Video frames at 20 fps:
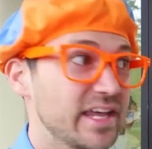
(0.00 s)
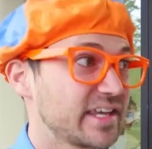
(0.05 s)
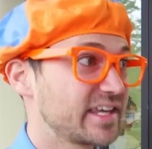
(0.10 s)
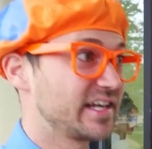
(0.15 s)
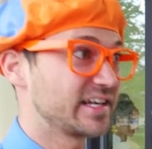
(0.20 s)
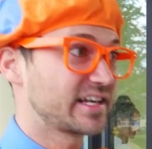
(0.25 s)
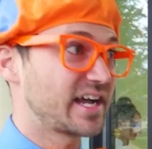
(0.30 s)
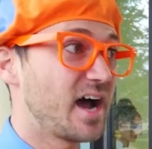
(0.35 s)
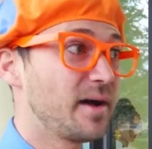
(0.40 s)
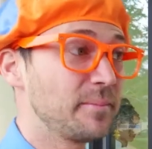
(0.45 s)

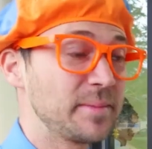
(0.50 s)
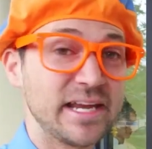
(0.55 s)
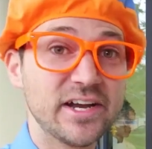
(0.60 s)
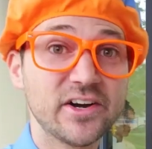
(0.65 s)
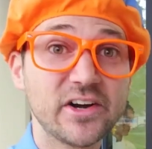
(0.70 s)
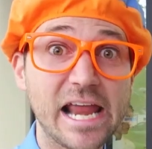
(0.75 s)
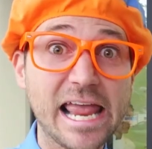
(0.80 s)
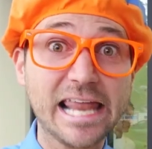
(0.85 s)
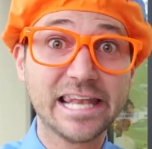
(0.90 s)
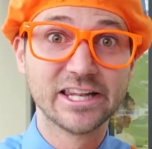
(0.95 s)
can come
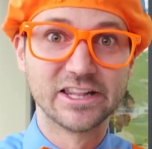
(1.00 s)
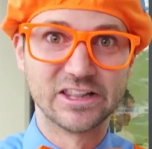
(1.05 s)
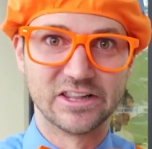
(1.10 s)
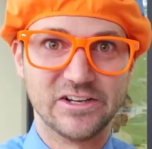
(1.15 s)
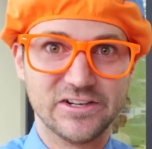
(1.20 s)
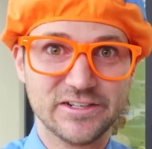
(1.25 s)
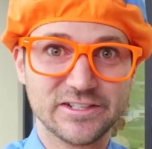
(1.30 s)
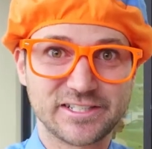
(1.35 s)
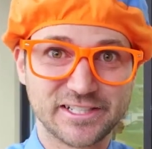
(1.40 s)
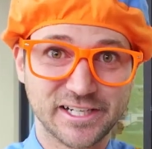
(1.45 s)
here and
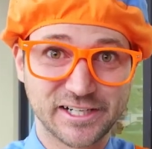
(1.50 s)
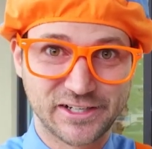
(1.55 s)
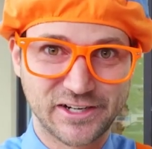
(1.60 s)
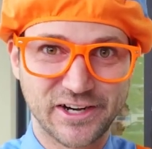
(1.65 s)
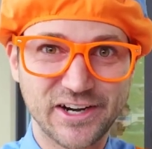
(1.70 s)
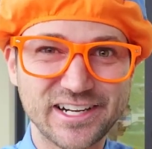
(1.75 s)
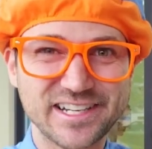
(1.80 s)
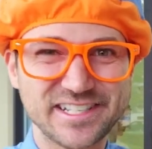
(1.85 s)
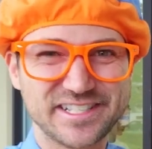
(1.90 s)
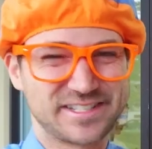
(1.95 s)
learn to
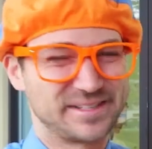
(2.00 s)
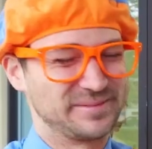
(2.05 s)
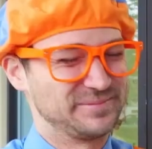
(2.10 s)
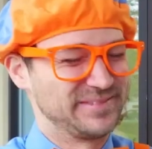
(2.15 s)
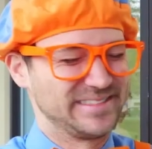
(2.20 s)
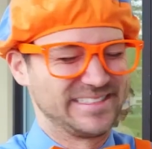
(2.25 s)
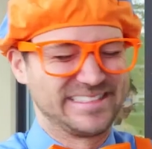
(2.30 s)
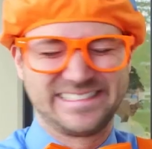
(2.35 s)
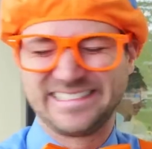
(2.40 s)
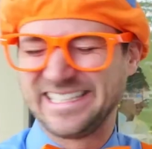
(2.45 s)
cook some
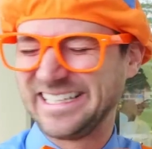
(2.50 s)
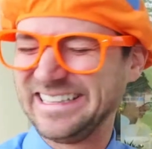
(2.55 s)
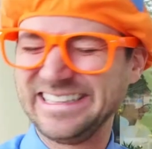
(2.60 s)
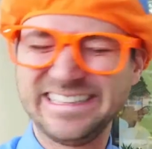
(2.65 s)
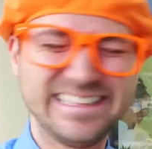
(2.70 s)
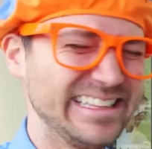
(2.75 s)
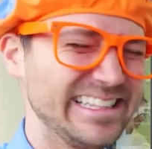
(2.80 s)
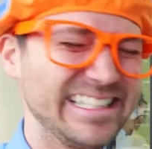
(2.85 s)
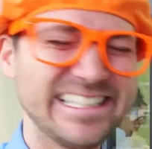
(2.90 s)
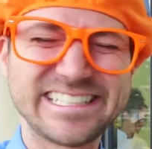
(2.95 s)

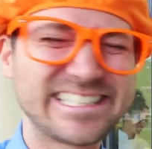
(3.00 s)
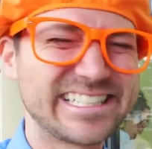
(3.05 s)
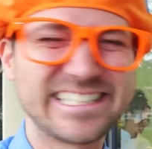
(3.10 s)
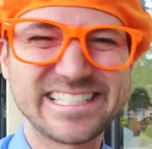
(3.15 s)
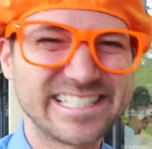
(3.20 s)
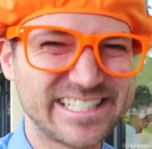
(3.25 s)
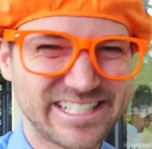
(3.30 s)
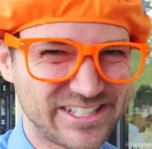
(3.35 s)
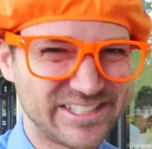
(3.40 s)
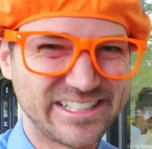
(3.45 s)

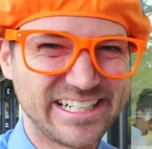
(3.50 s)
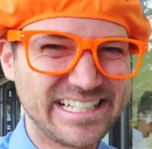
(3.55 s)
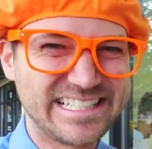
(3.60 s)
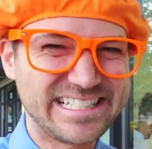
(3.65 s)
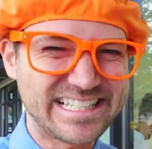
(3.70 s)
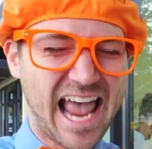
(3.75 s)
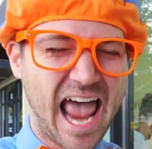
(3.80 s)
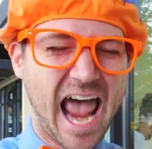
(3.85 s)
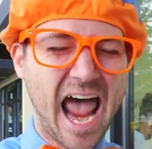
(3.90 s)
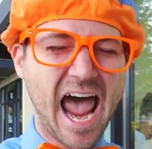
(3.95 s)
delicious
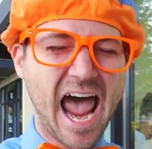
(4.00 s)
treats.